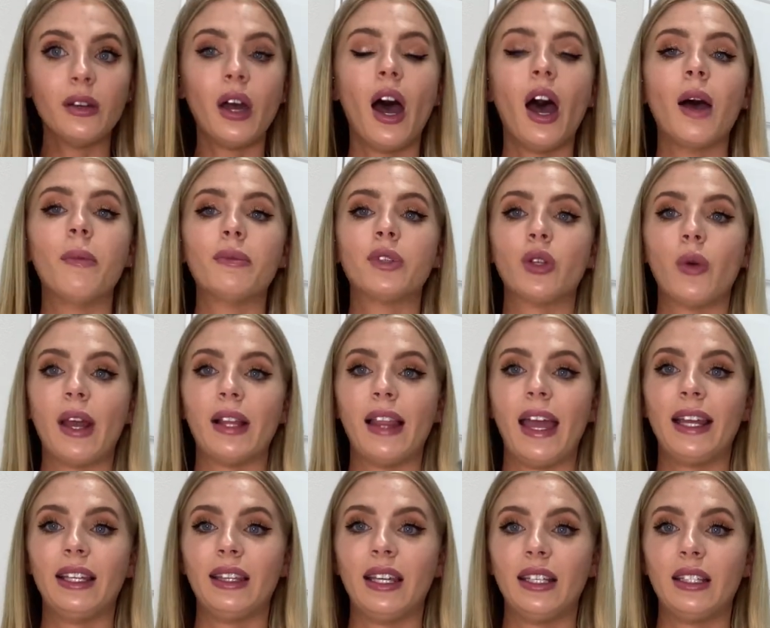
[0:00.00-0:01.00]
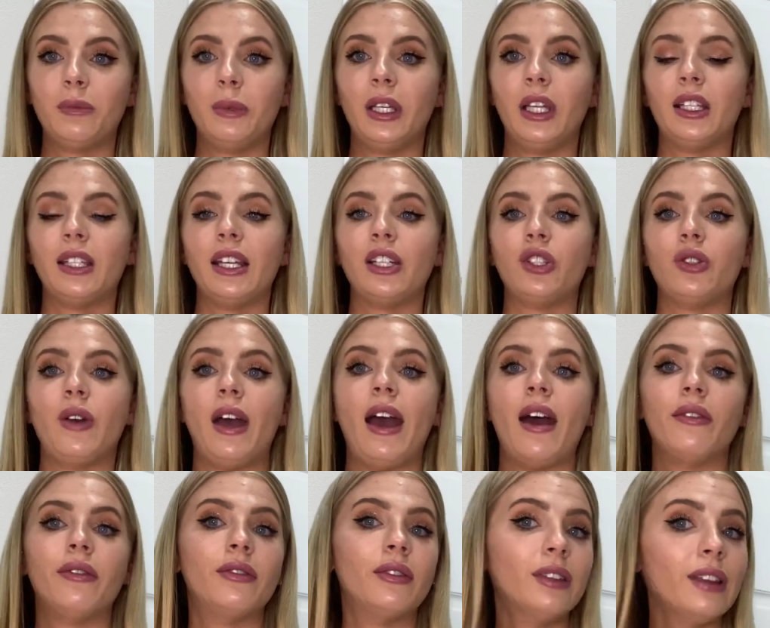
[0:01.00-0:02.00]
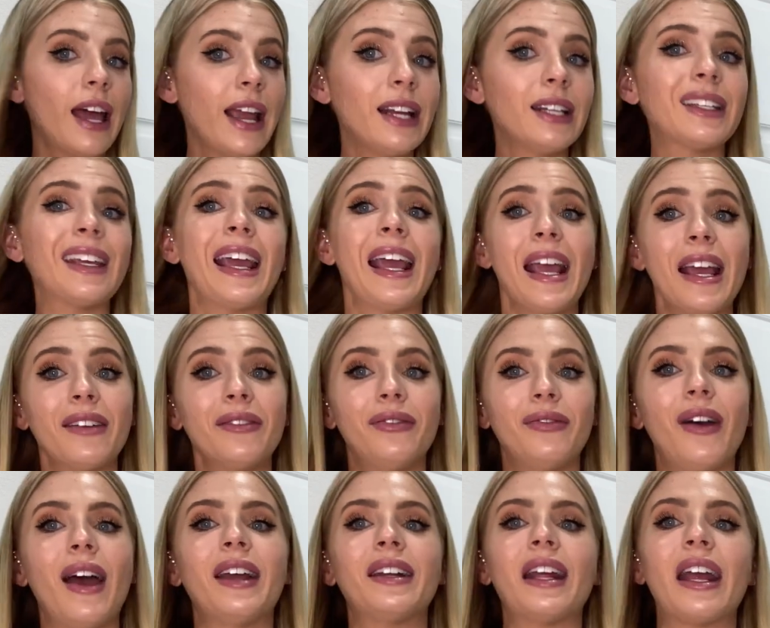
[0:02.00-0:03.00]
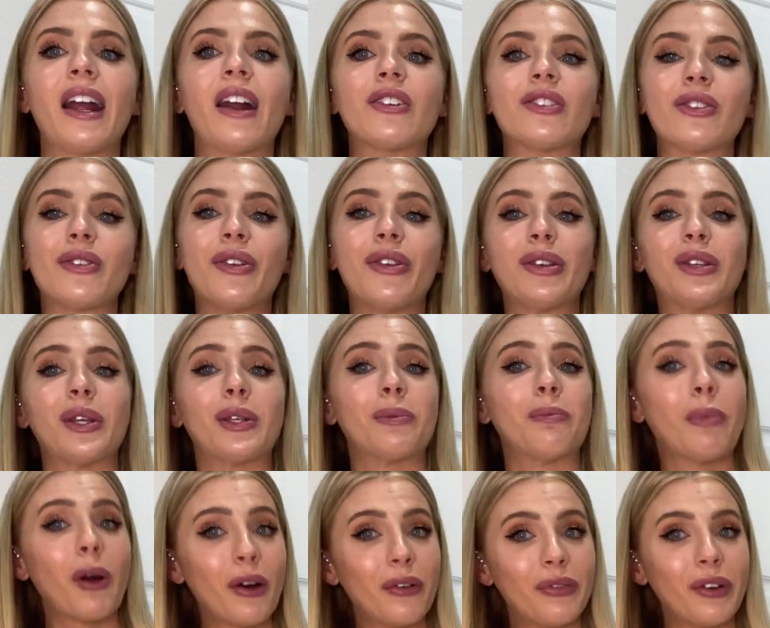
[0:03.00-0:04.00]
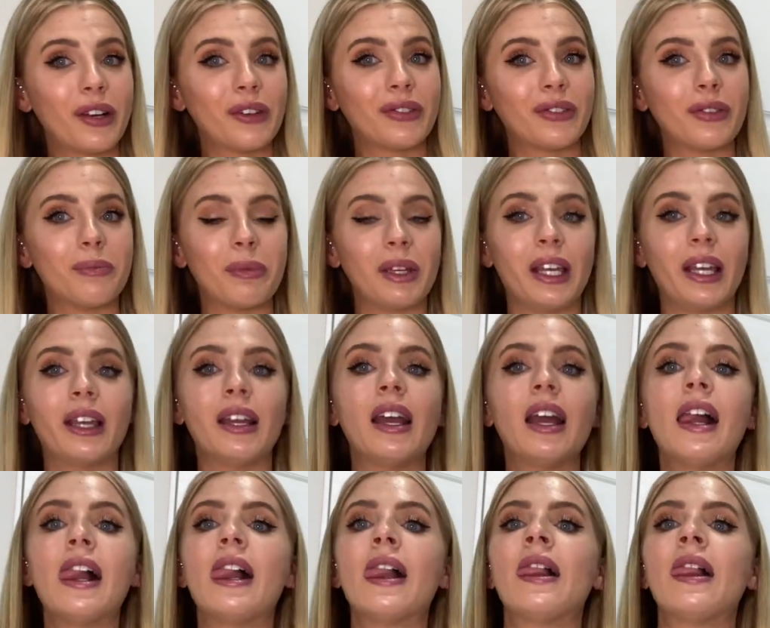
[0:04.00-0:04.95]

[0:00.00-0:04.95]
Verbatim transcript: Um, so I like this because I do have light and fine hair, so this is perfect for me.